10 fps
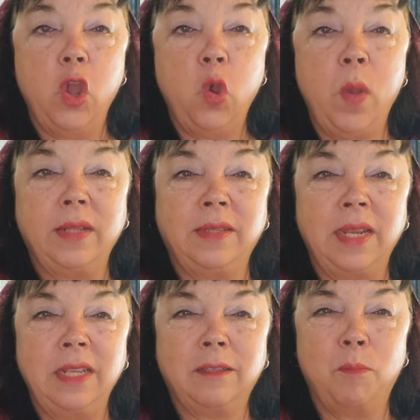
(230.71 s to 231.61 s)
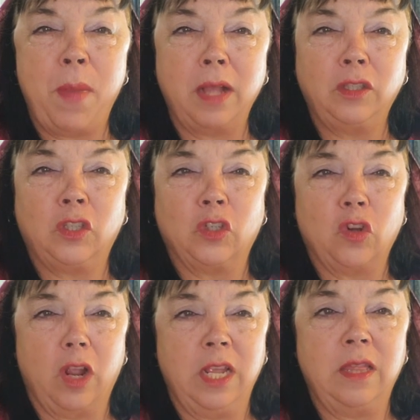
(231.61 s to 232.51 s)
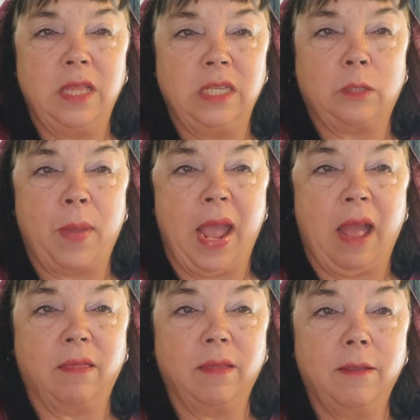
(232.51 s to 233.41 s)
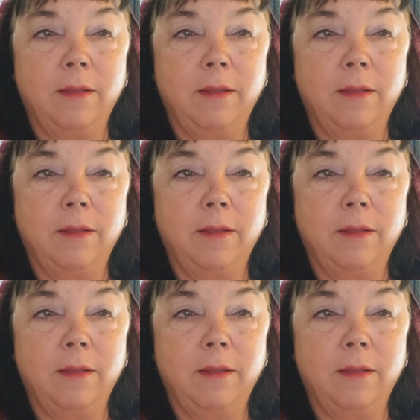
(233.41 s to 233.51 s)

who had set his monster in his path?